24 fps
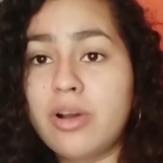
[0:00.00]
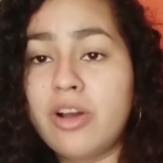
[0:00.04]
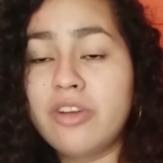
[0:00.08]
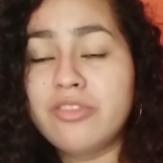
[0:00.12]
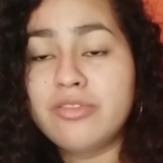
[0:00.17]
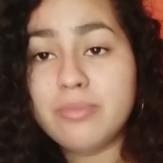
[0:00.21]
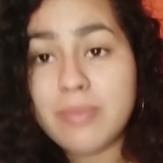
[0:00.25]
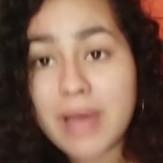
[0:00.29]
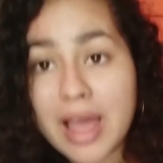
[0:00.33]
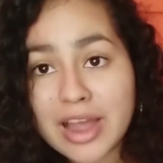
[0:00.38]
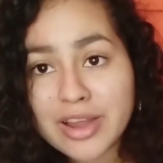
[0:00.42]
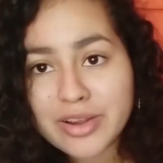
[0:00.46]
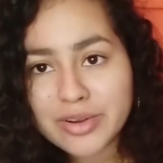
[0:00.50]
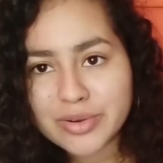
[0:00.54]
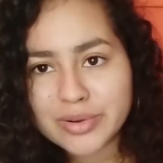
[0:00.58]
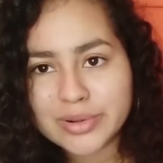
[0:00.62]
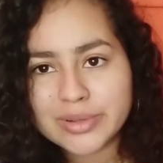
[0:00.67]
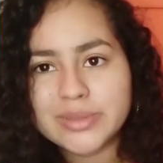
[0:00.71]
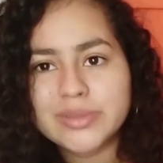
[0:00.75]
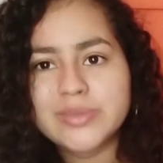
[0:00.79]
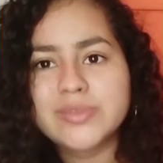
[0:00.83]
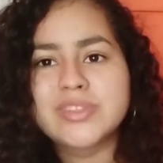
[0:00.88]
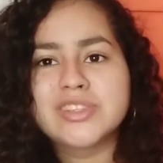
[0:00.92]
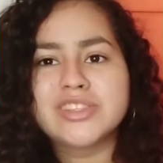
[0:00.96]

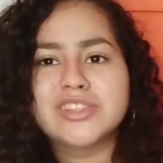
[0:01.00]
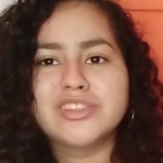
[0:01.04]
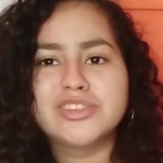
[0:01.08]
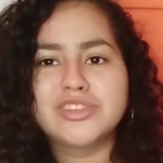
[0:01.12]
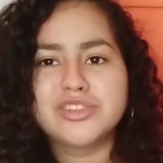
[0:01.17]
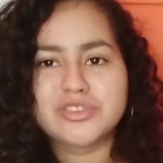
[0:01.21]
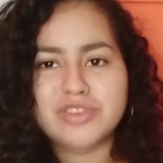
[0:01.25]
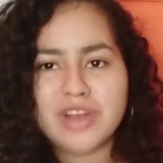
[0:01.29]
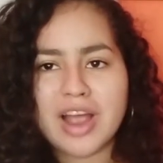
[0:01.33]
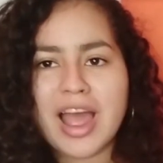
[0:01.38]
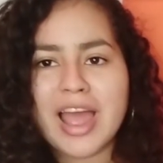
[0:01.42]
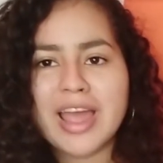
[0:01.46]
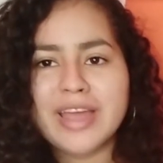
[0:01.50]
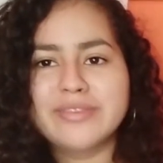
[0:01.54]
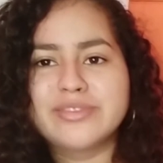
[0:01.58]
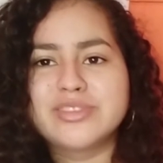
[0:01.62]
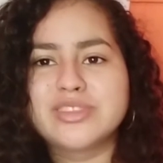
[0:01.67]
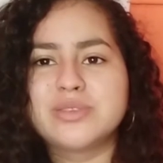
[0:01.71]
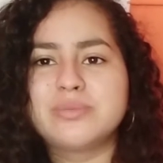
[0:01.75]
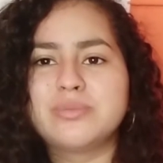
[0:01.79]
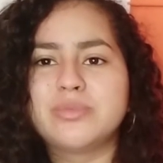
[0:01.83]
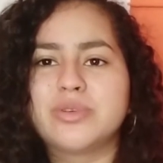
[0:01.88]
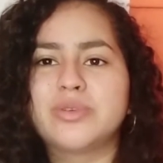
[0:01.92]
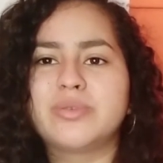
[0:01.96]
mangroves drives
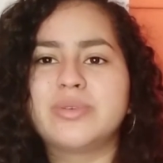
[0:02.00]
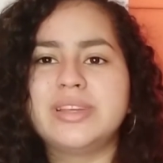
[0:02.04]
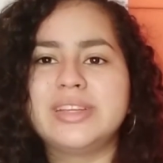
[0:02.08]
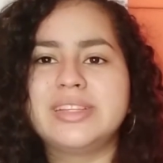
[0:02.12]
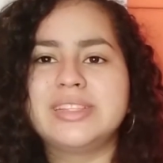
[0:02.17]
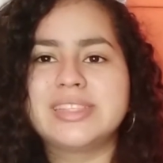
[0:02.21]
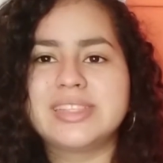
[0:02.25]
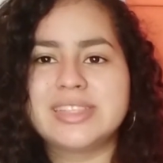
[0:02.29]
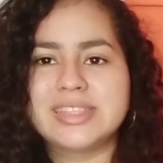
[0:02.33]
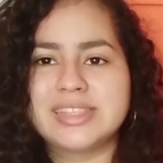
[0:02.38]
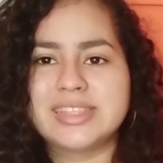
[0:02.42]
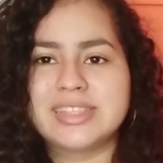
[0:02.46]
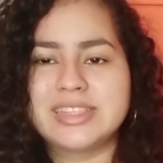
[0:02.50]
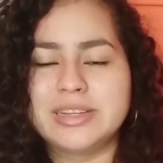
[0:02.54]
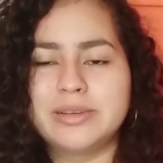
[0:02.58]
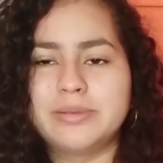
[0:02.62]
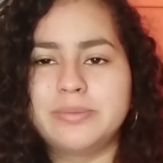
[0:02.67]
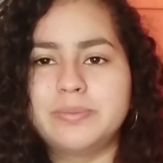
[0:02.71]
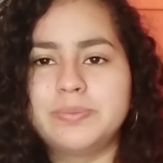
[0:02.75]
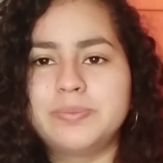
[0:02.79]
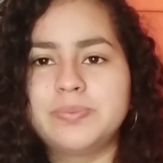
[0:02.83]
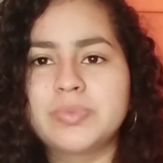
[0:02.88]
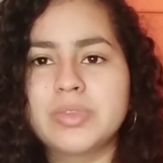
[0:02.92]
the marine system.